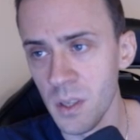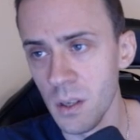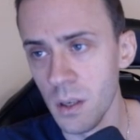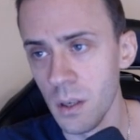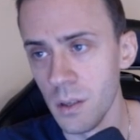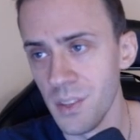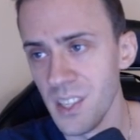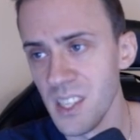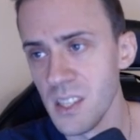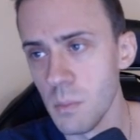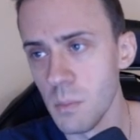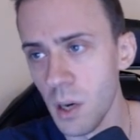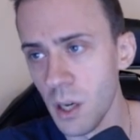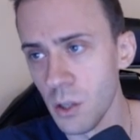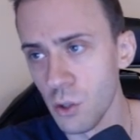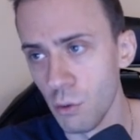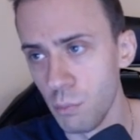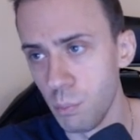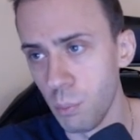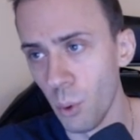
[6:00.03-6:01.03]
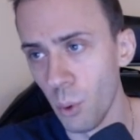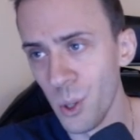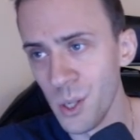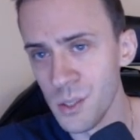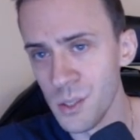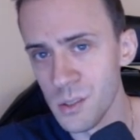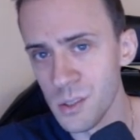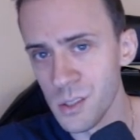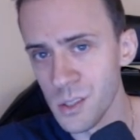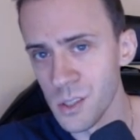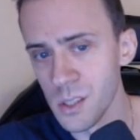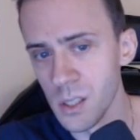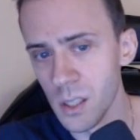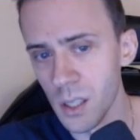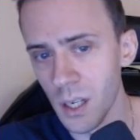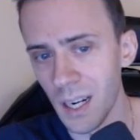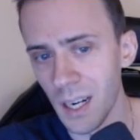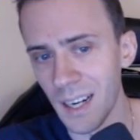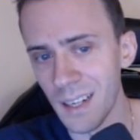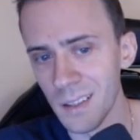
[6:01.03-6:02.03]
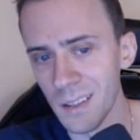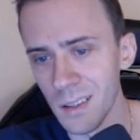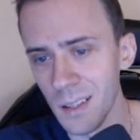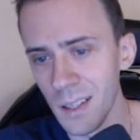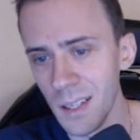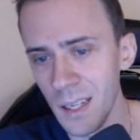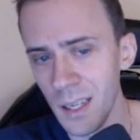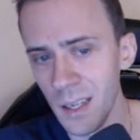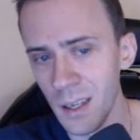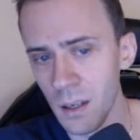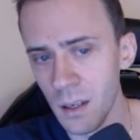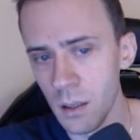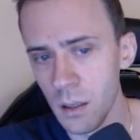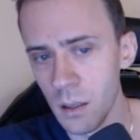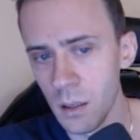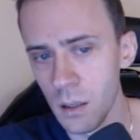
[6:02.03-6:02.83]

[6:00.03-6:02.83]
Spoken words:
this amount of points currently,